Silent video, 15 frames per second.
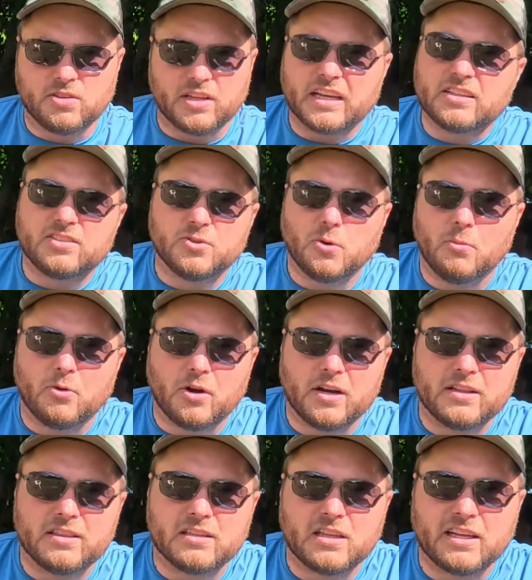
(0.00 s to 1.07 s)
a link to them or
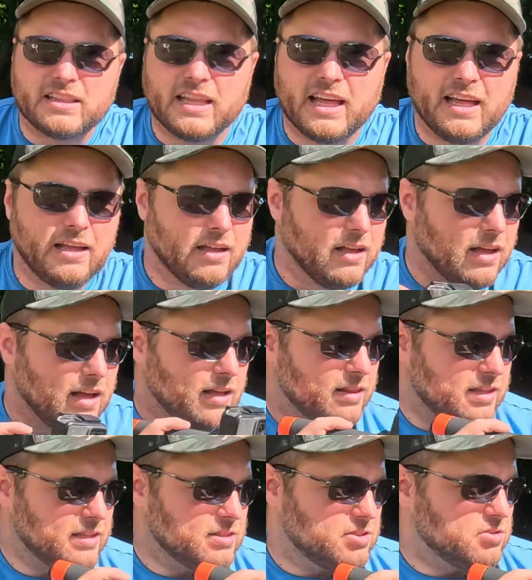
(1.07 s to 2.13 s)
anything like that.
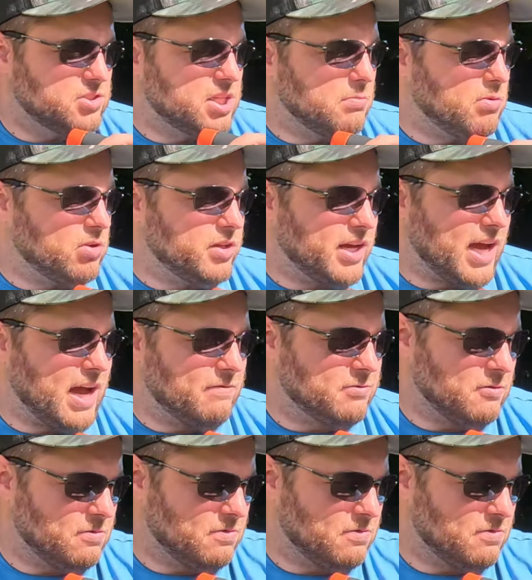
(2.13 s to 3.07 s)
These, you typically have to